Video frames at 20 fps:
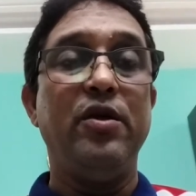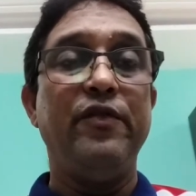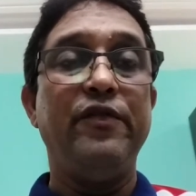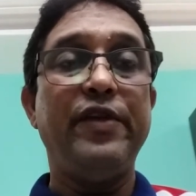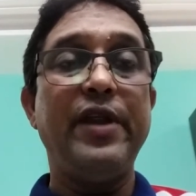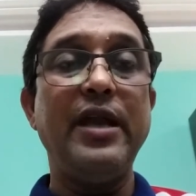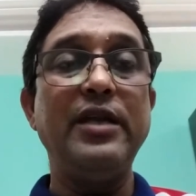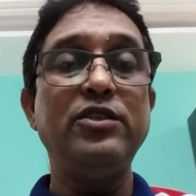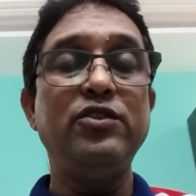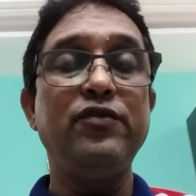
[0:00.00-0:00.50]

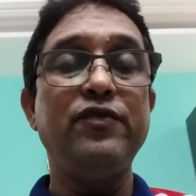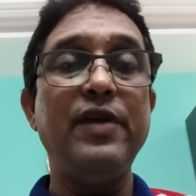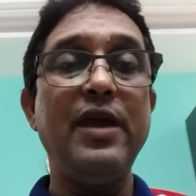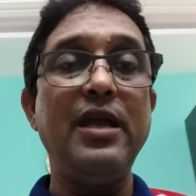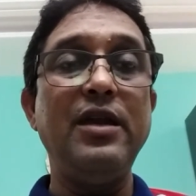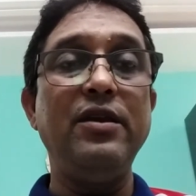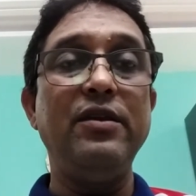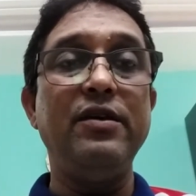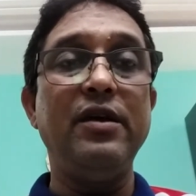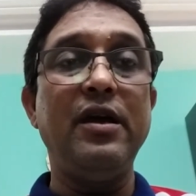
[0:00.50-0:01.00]
Friends,
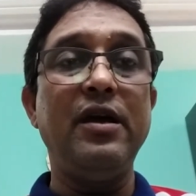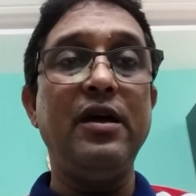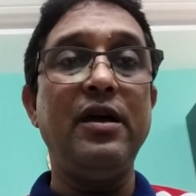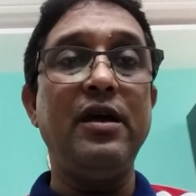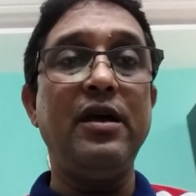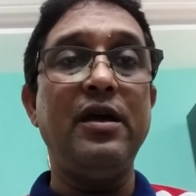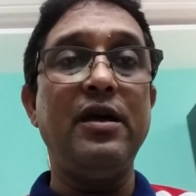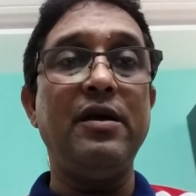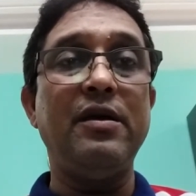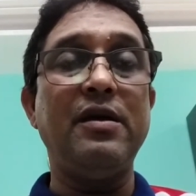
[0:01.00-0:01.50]
when
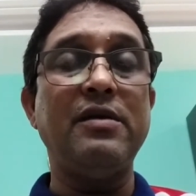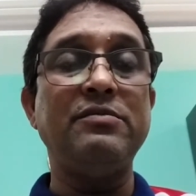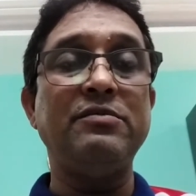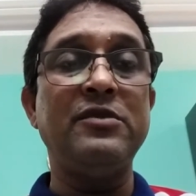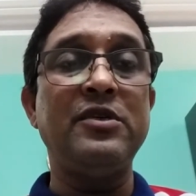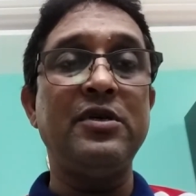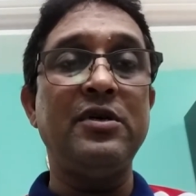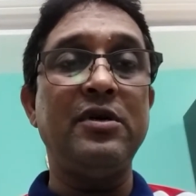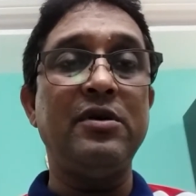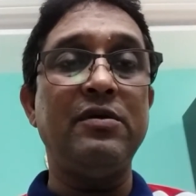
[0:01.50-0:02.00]

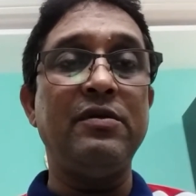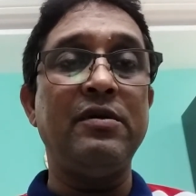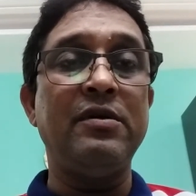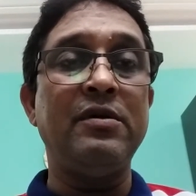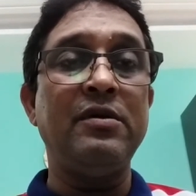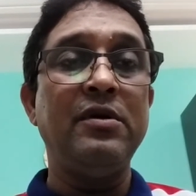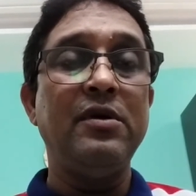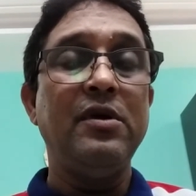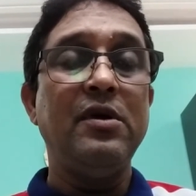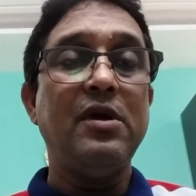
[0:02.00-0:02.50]

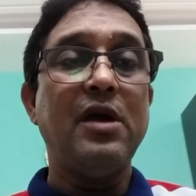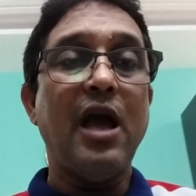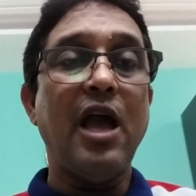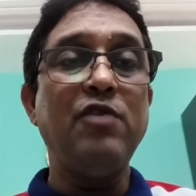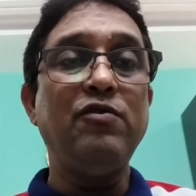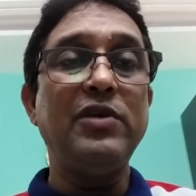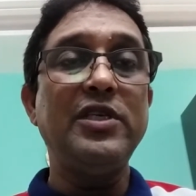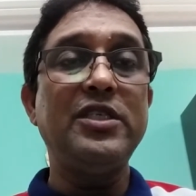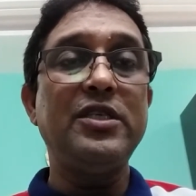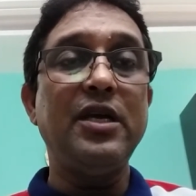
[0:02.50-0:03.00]
I
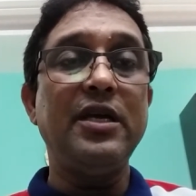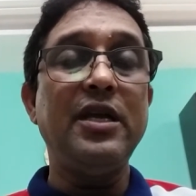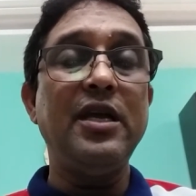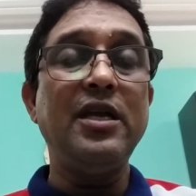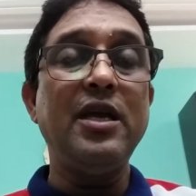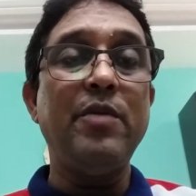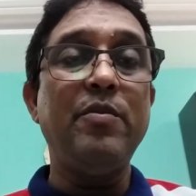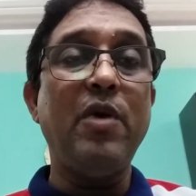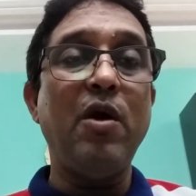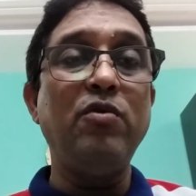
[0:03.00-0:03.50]
was
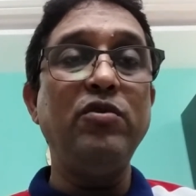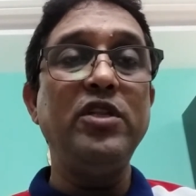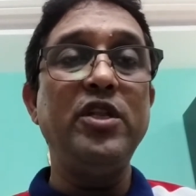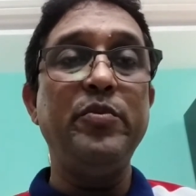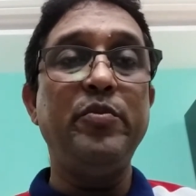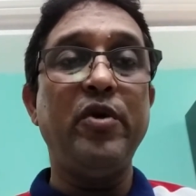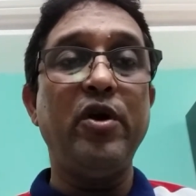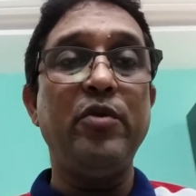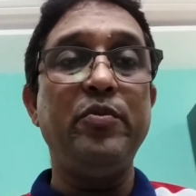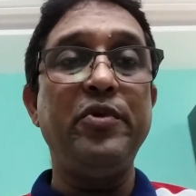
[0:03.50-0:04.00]
talking about the
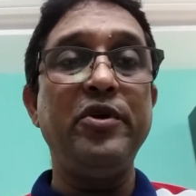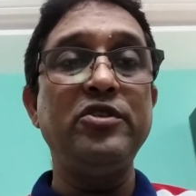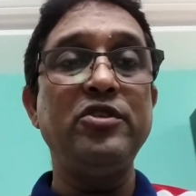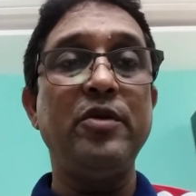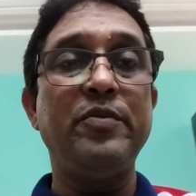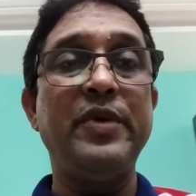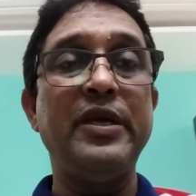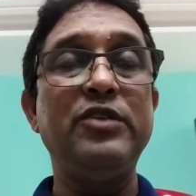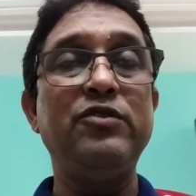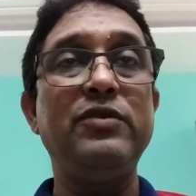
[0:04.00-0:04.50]
purpose
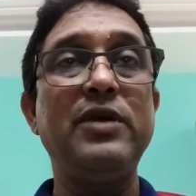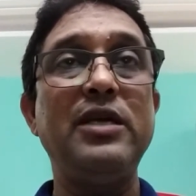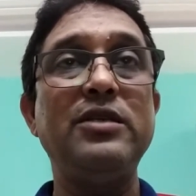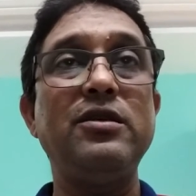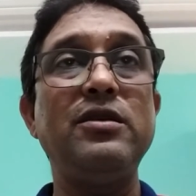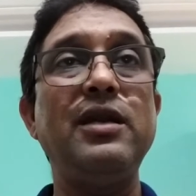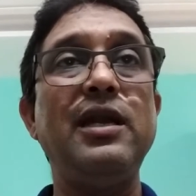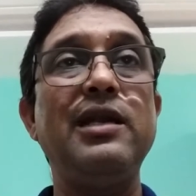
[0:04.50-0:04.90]
of education,